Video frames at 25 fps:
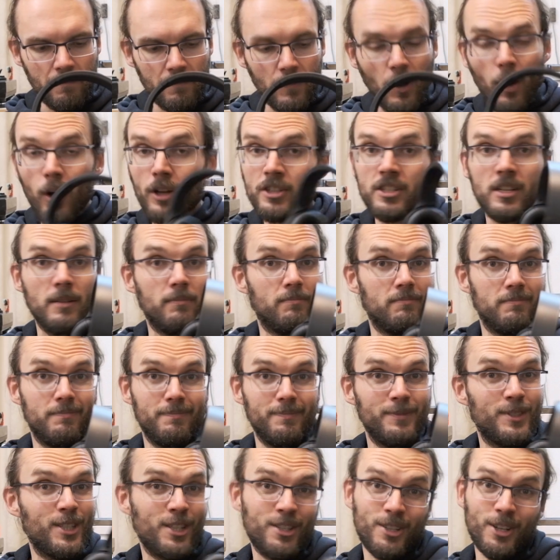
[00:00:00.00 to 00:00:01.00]
Awesome.
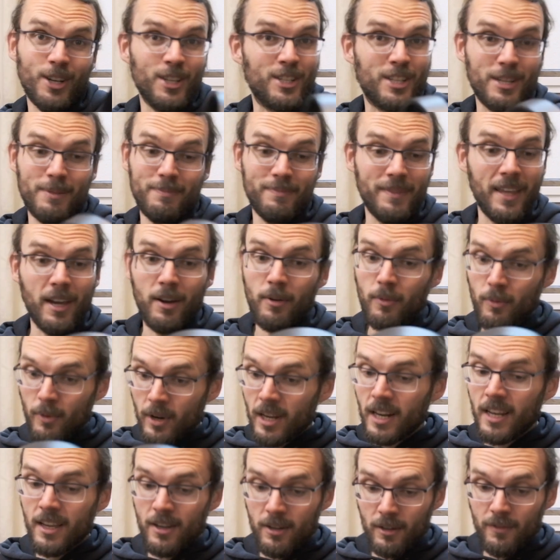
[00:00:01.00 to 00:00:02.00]
Just awesome. They're
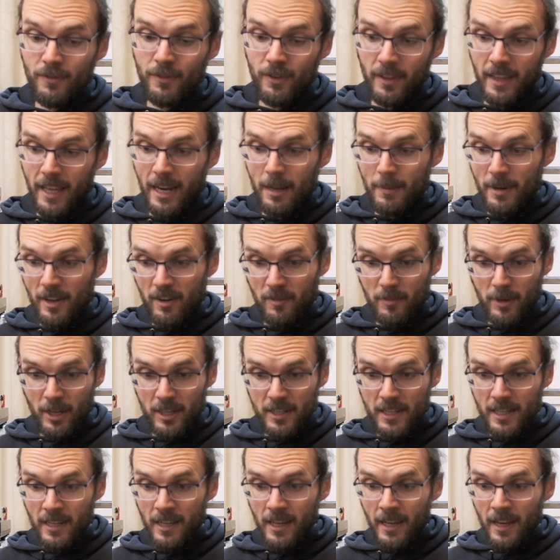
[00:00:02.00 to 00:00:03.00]
really good for that amount of
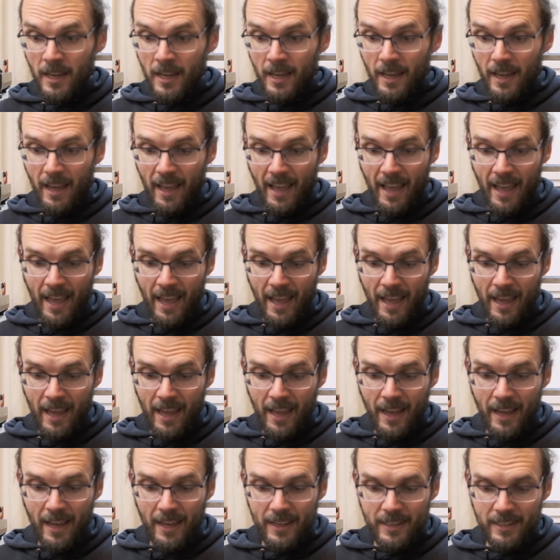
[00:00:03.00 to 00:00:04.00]
money.
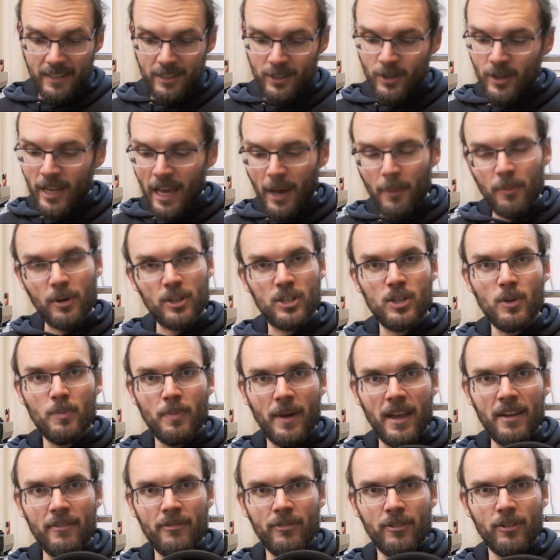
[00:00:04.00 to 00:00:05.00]
You get what you
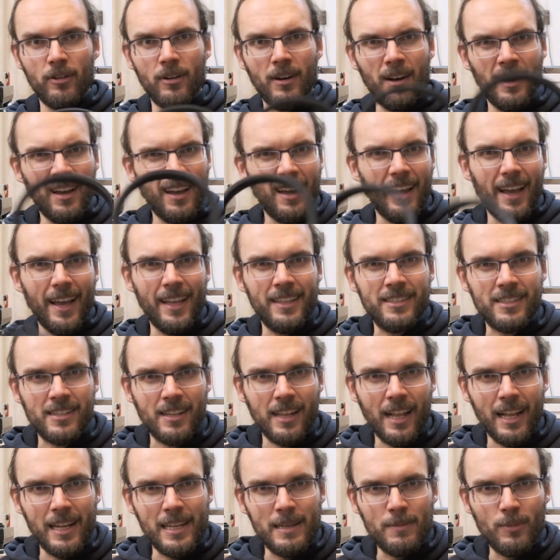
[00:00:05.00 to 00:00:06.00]
pay for and
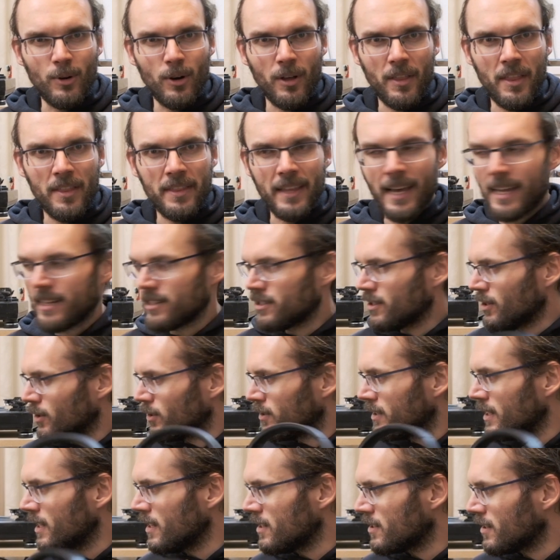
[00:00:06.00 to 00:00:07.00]
slightly more than that. So
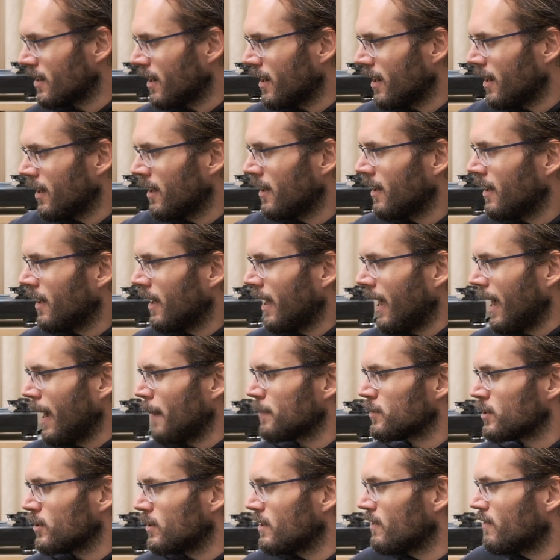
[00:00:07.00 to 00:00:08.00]
these are
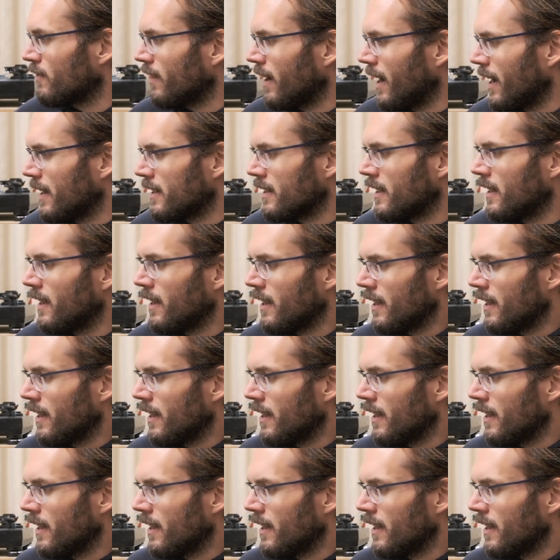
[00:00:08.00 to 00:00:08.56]
absolutely fine